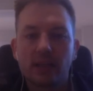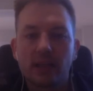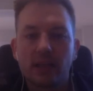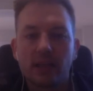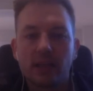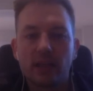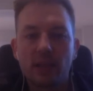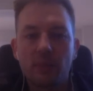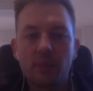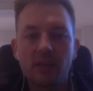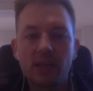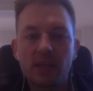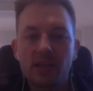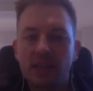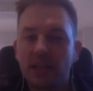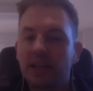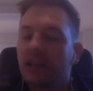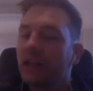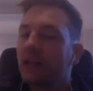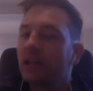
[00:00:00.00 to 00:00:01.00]
That means
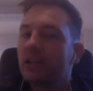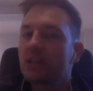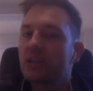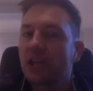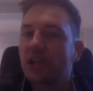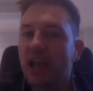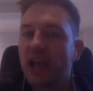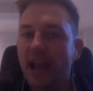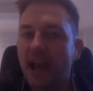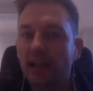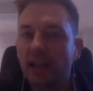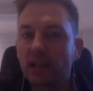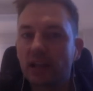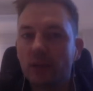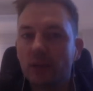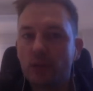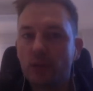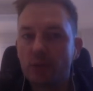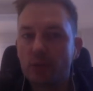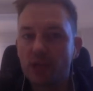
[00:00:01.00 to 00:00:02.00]
that each
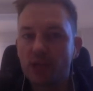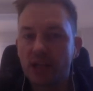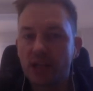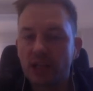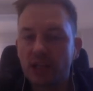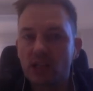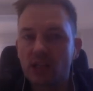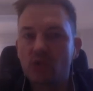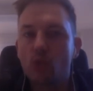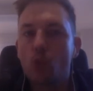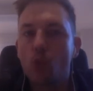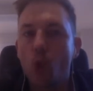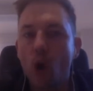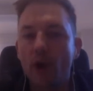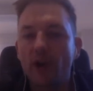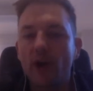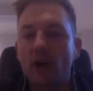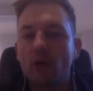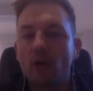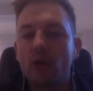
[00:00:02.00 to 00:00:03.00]
candle represents
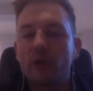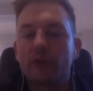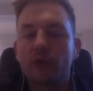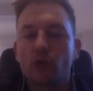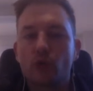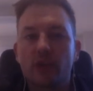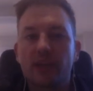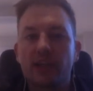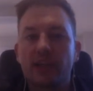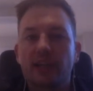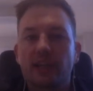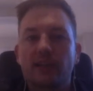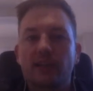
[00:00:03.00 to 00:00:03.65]
1 hour of trading.